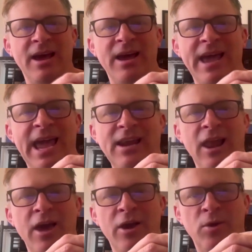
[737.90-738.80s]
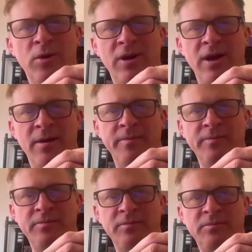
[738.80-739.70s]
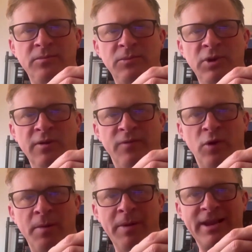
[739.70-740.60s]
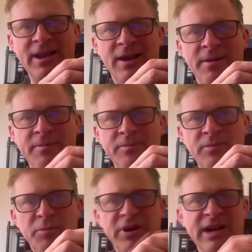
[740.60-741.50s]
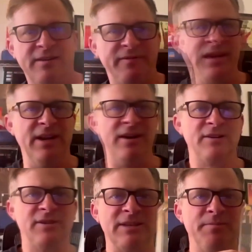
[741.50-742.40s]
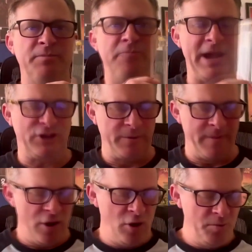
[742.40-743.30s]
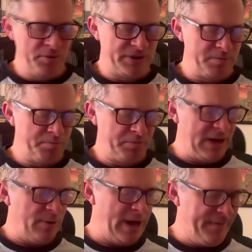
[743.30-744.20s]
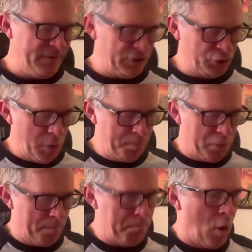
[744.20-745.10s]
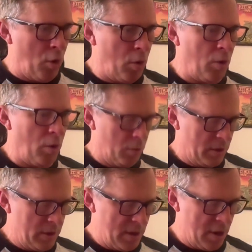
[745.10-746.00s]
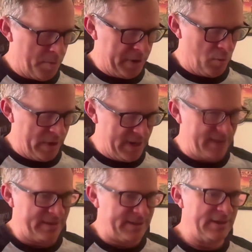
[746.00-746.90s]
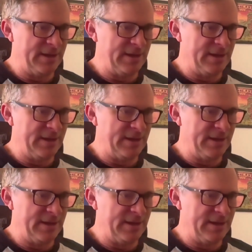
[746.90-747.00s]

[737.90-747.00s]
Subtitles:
Halo uniform, like protective gear. So that's Patrick Mahomes. Get ready for the Super Bowl. Hope he wins.